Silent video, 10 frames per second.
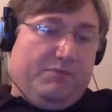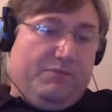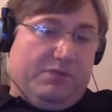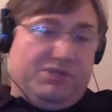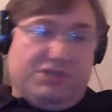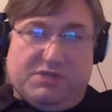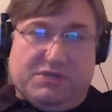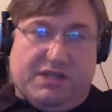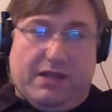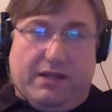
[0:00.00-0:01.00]
But she
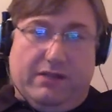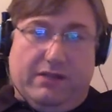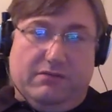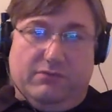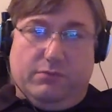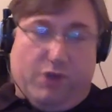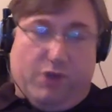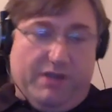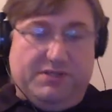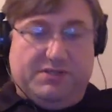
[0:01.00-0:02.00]
was selling full
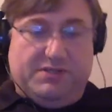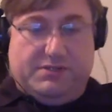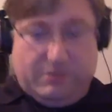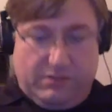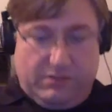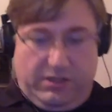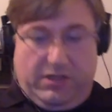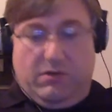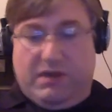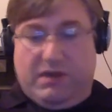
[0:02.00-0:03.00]
price,
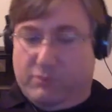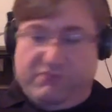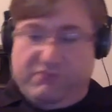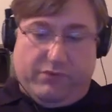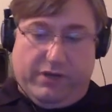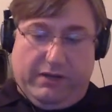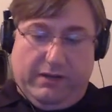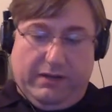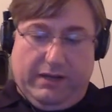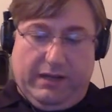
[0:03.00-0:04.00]
never went
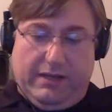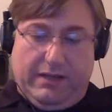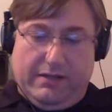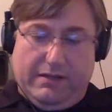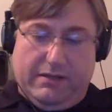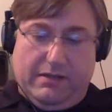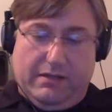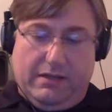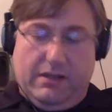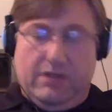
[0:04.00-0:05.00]
free, and
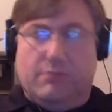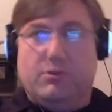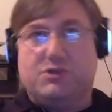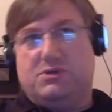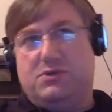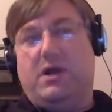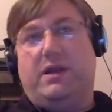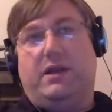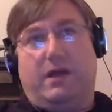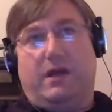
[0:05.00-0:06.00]
her books were
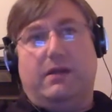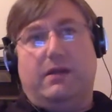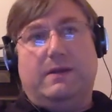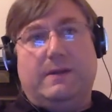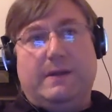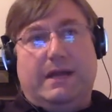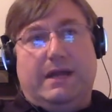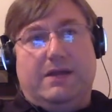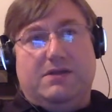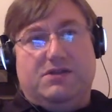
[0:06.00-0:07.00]
$2.99.
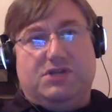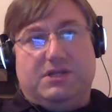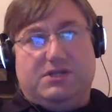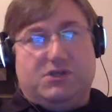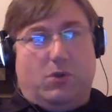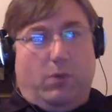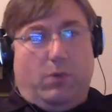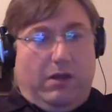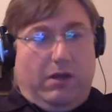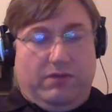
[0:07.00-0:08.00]
And she did so
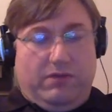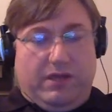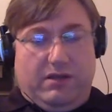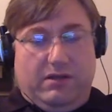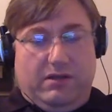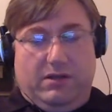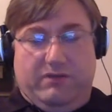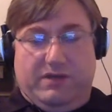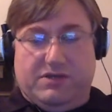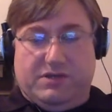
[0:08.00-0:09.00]
well that,
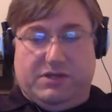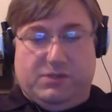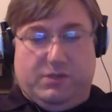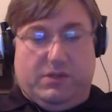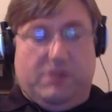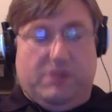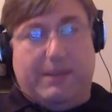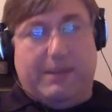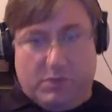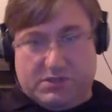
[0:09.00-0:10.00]
eventually she went on
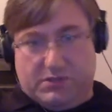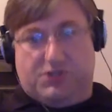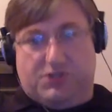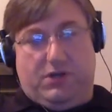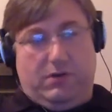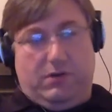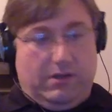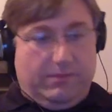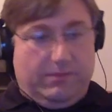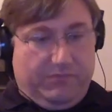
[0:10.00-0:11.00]
Simon Whistler's
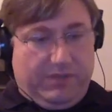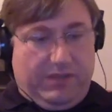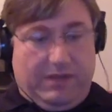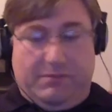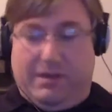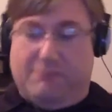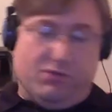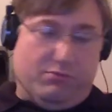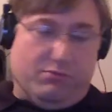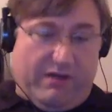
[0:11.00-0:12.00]
show. I'm
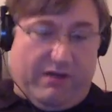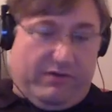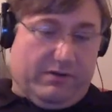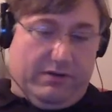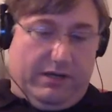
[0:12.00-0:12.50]
so proud of her.